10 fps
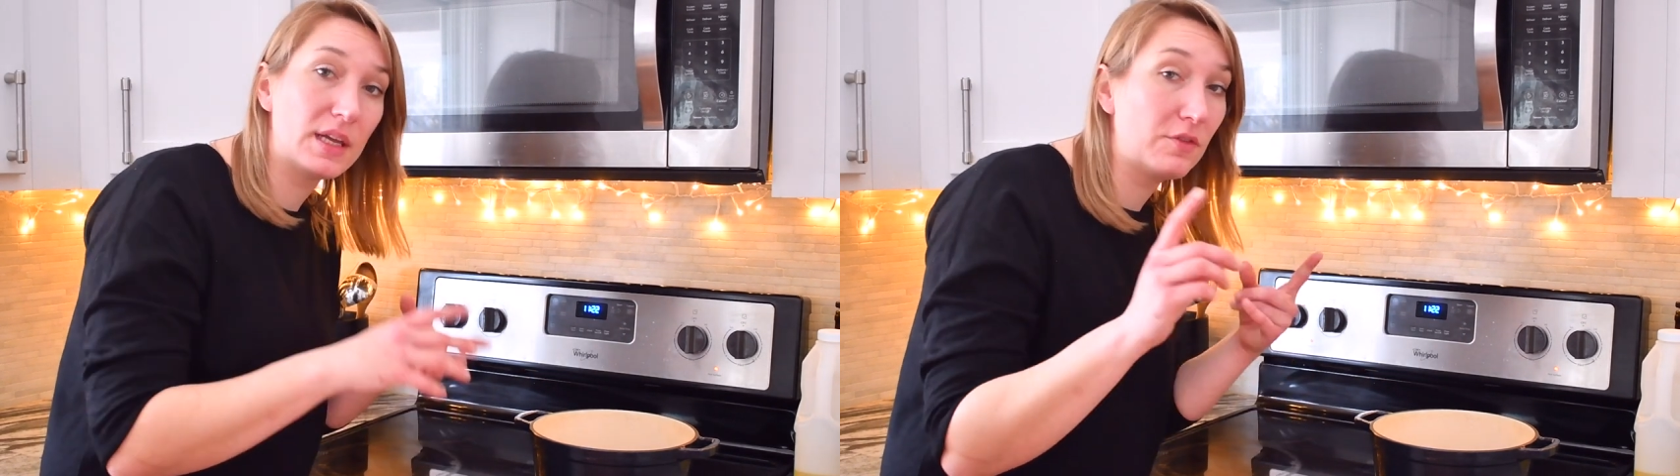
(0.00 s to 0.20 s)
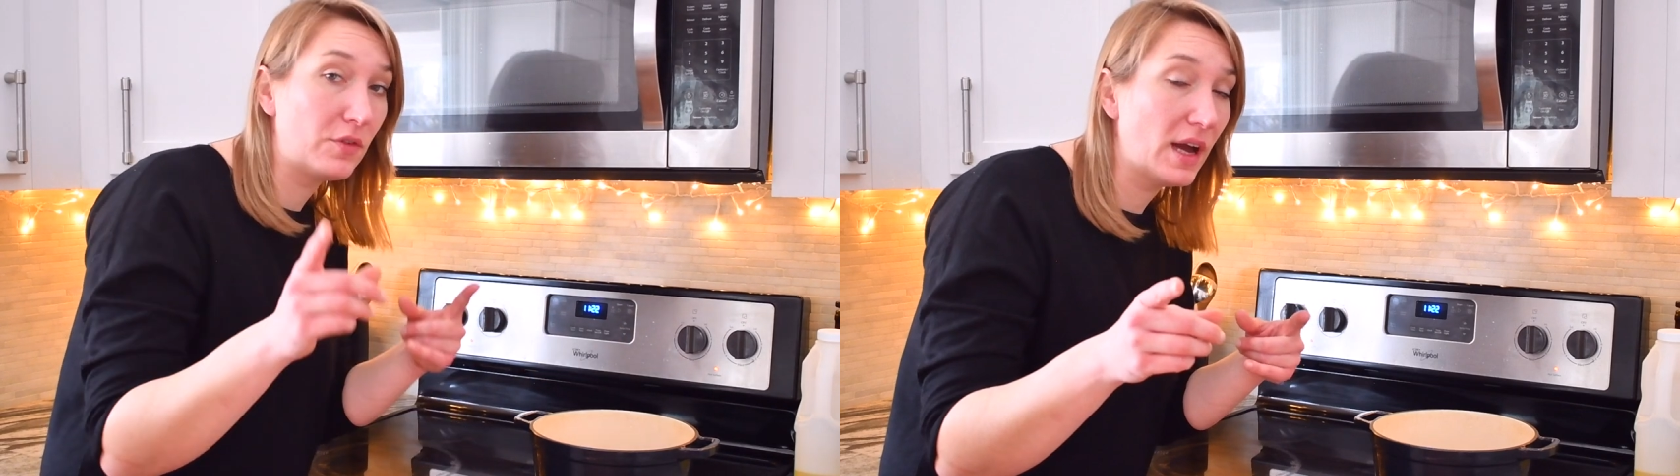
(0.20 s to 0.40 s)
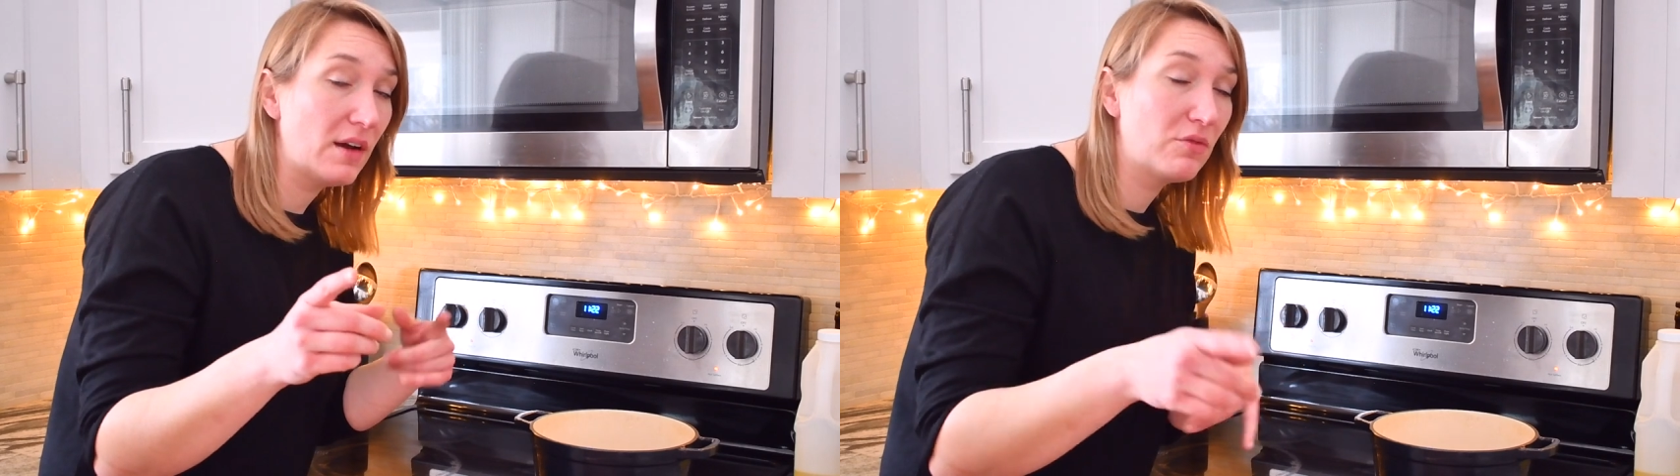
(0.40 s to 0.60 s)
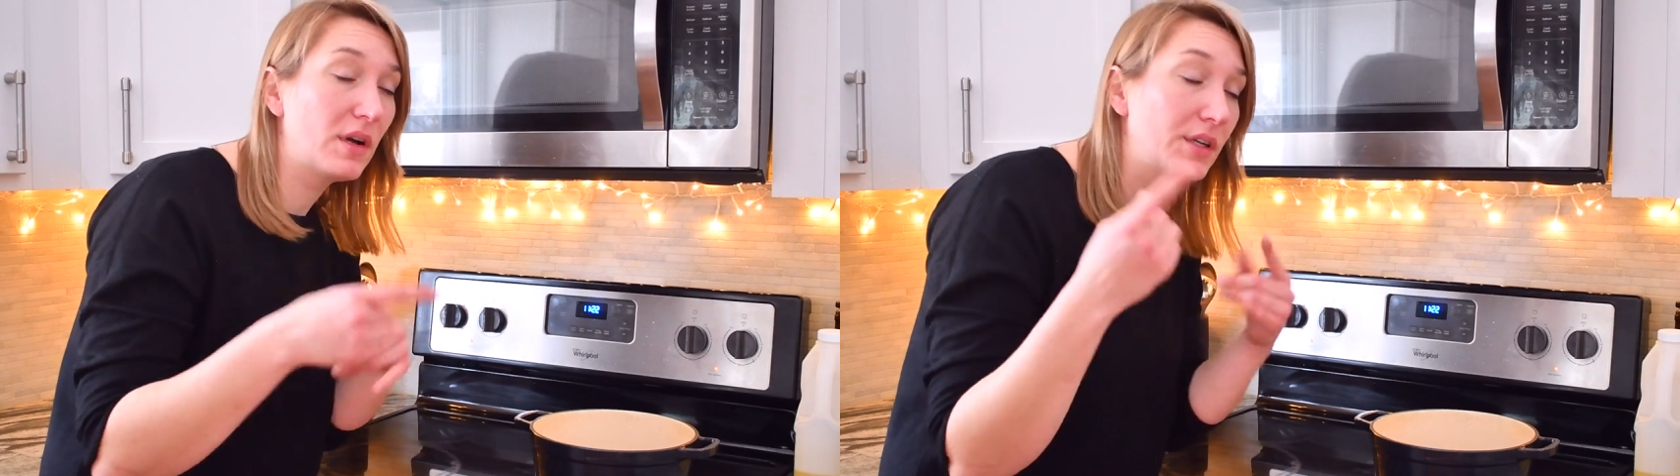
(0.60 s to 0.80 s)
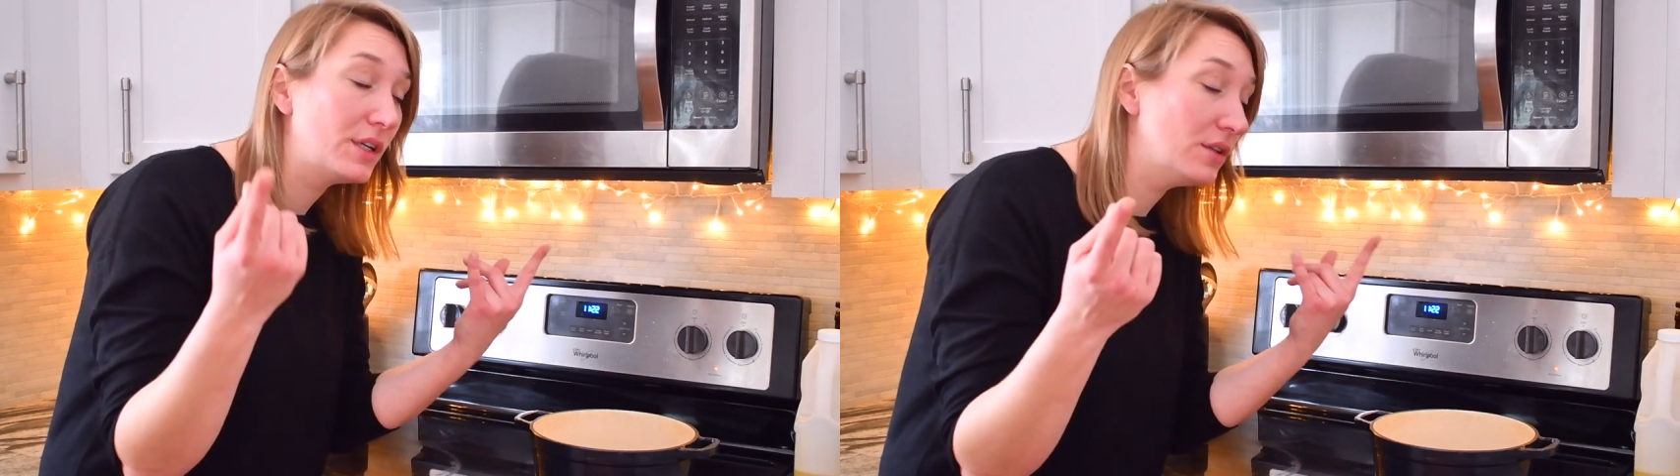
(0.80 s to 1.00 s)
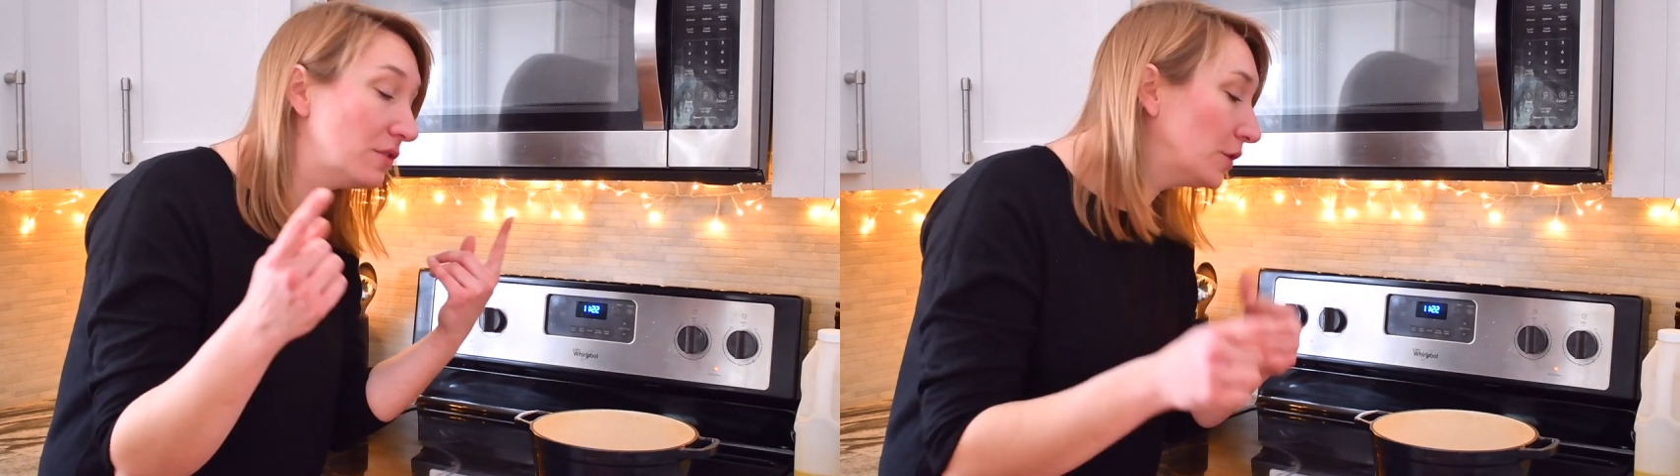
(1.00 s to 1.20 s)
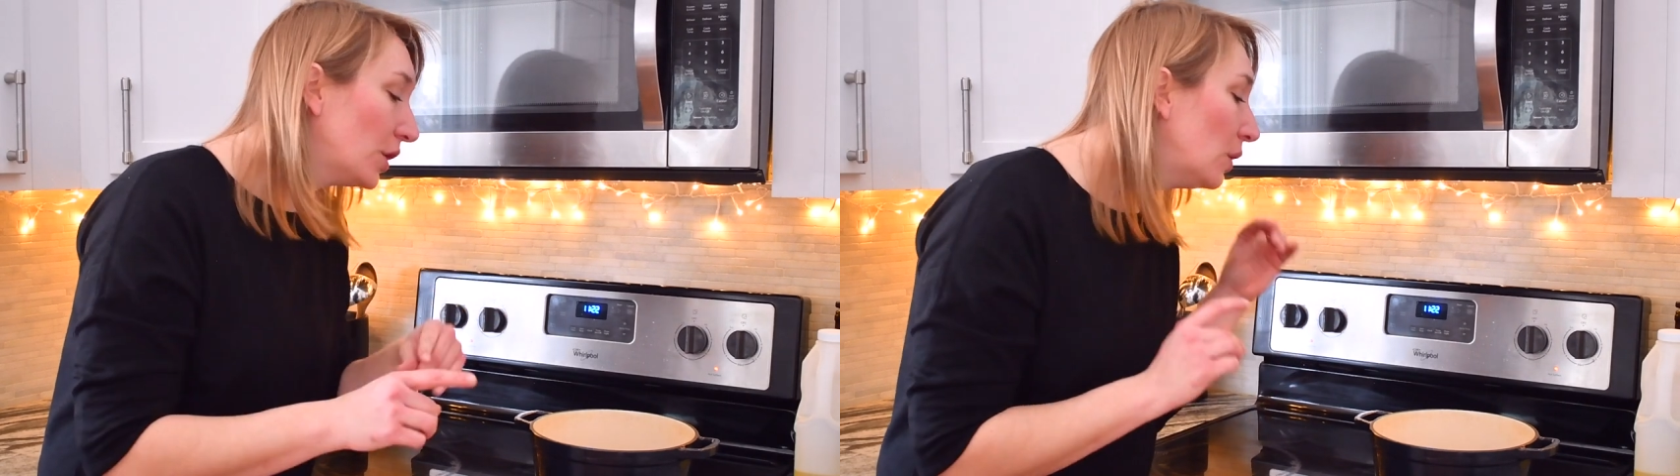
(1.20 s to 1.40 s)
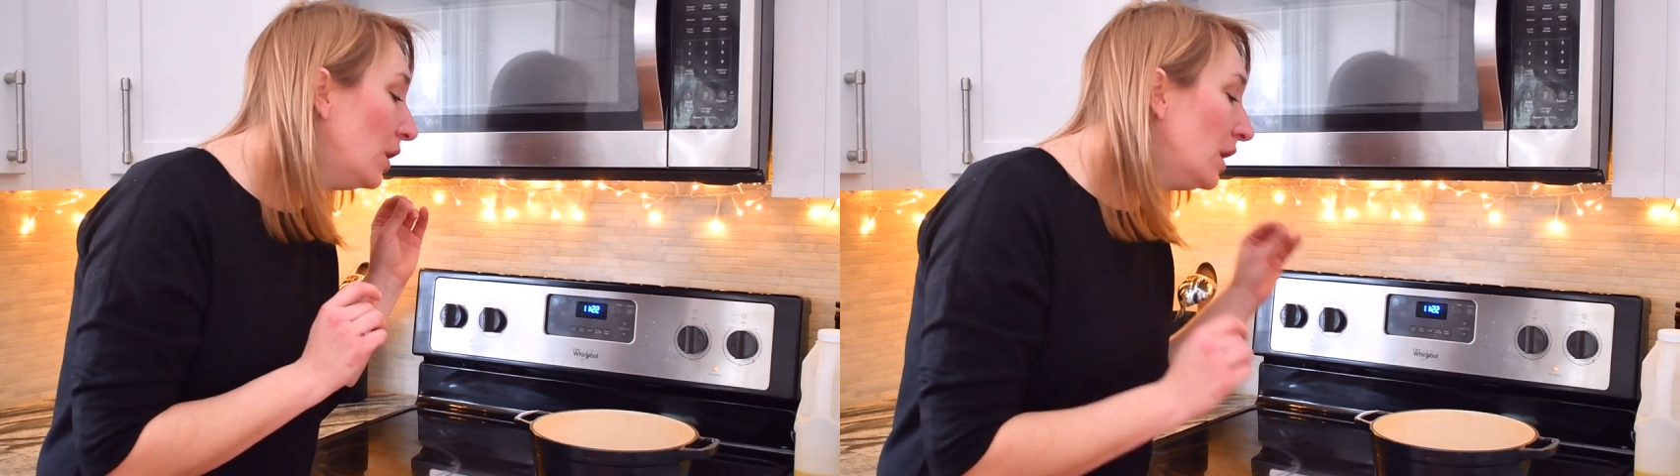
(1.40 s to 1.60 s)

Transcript: if you have one, good for you.